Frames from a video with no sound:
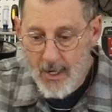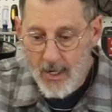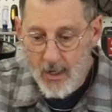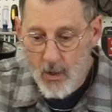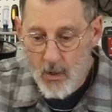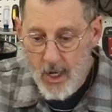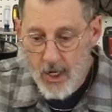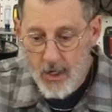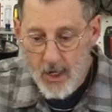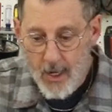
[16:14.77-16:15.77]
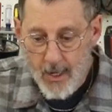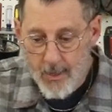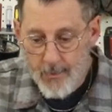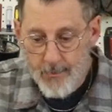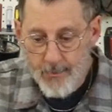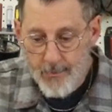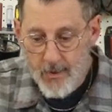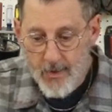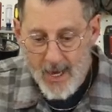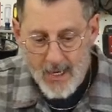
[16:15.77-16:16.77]
you know, um,
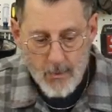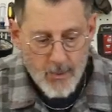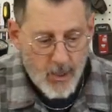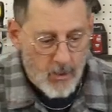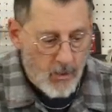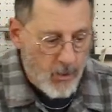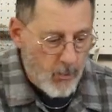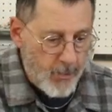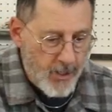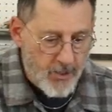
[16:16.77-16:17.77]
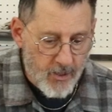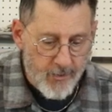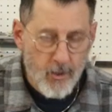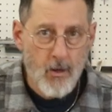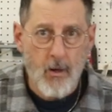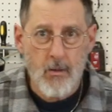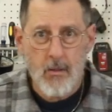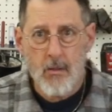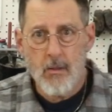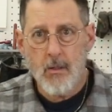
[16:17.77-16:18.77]
they can be a little bit
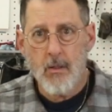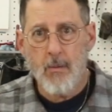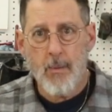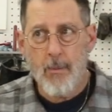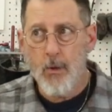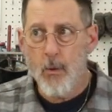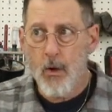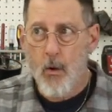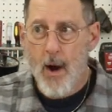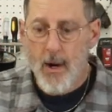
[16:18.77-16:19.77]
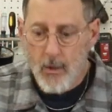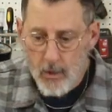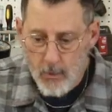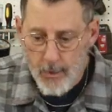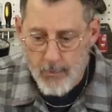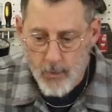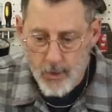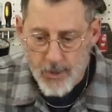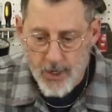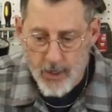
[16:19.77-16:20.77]
difficult, maybe require a little bit
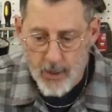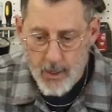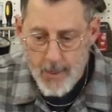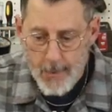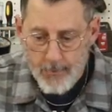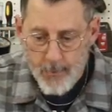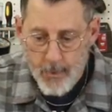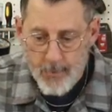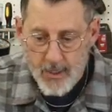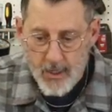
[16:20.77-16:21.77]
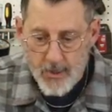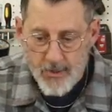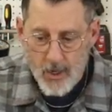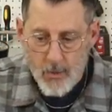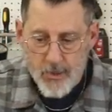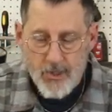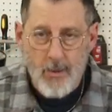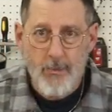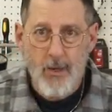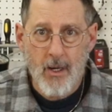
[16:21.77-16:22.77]
more skill, but start with
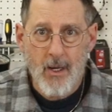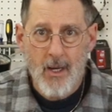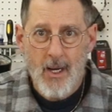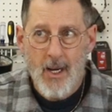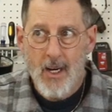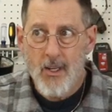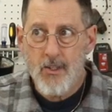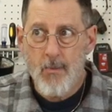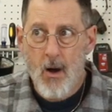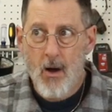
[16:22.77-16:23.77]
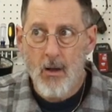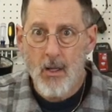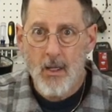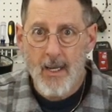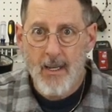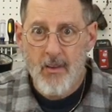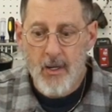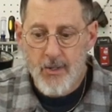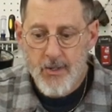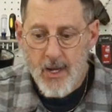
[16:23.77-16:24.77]
something small like
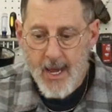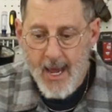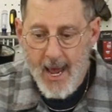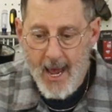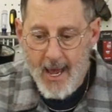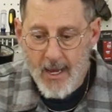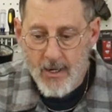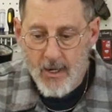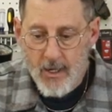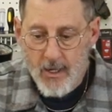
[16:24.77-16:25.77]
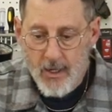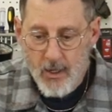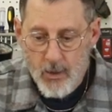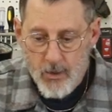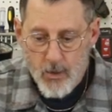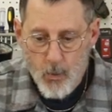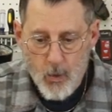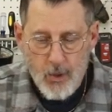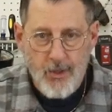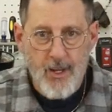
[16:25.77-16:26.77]
this and use a
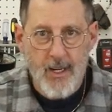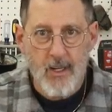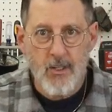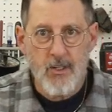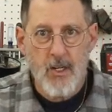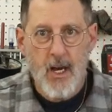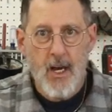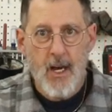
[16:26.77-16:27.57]
wood that is